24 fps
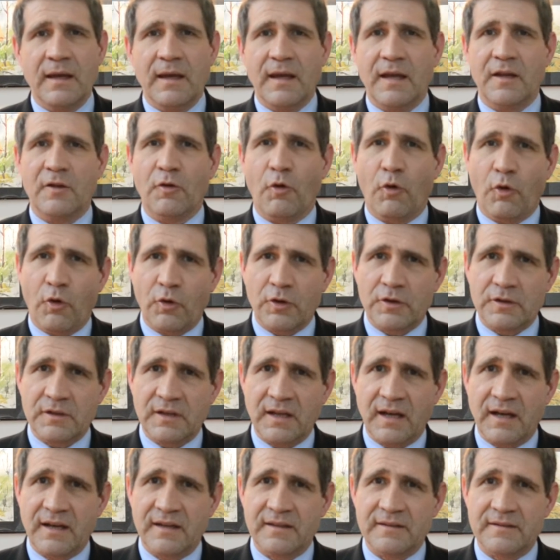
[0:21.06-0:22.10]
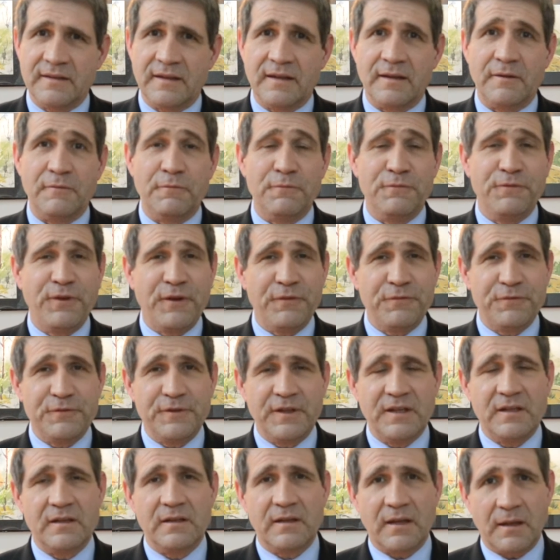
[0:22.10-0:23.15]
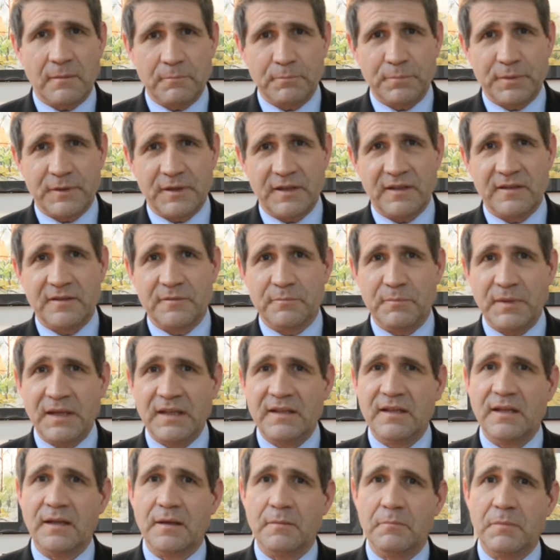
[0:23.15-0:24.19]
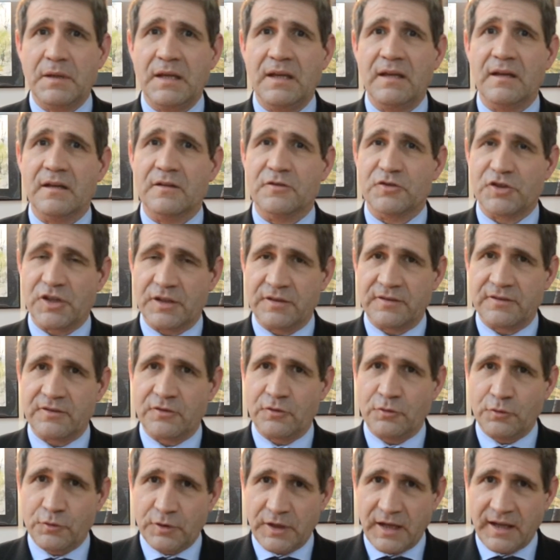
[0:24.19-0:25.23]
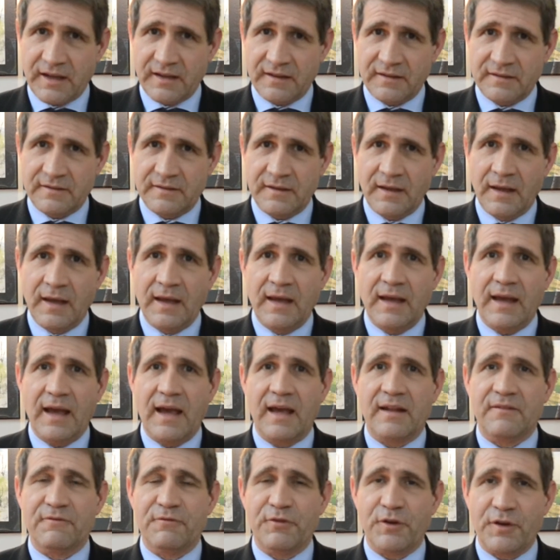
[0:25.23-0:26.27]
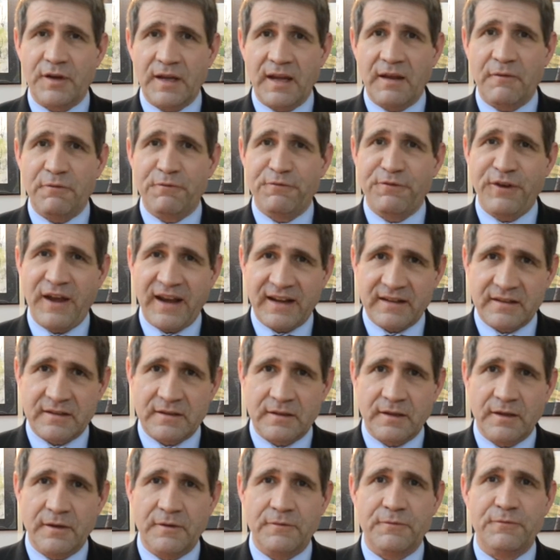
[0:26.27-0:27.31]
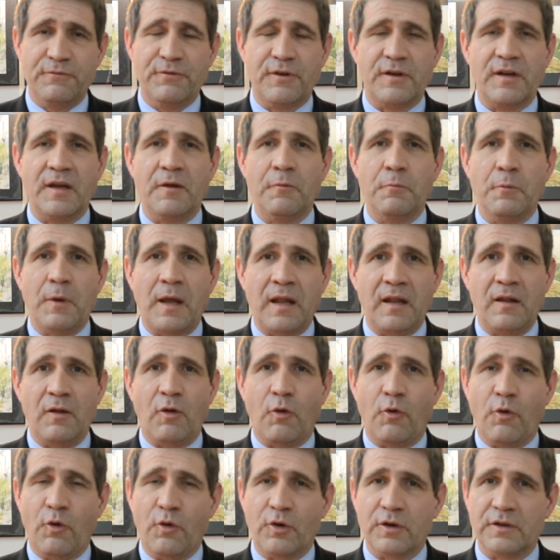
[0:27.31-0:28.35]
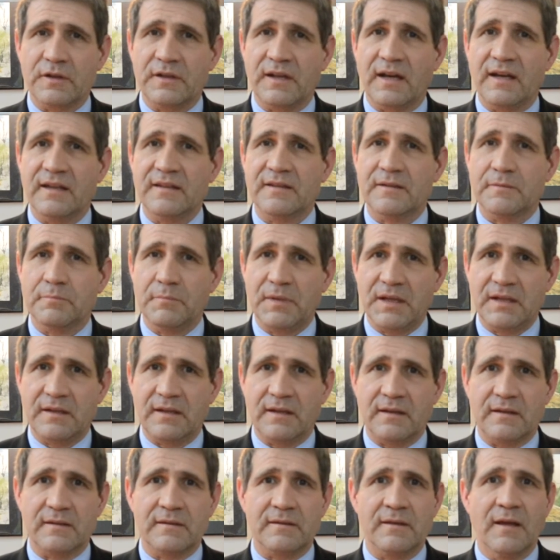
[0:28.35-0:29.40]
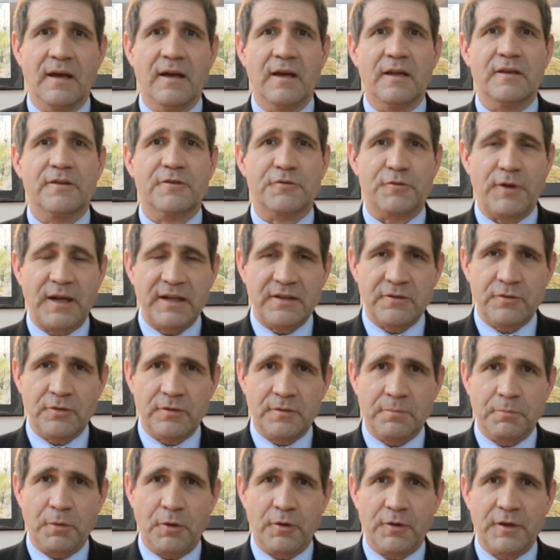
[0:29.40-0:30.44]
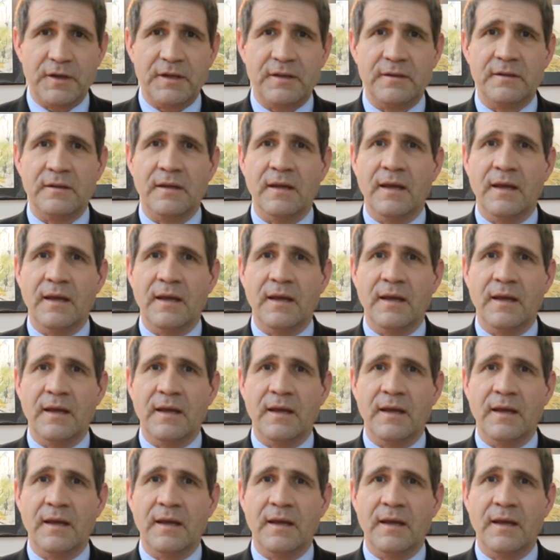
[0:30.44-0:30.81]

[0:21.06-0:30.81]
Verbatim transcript: in organizing 15 companies meeting me in just 2 days, and very effective, very well organized meetings, straight to the point,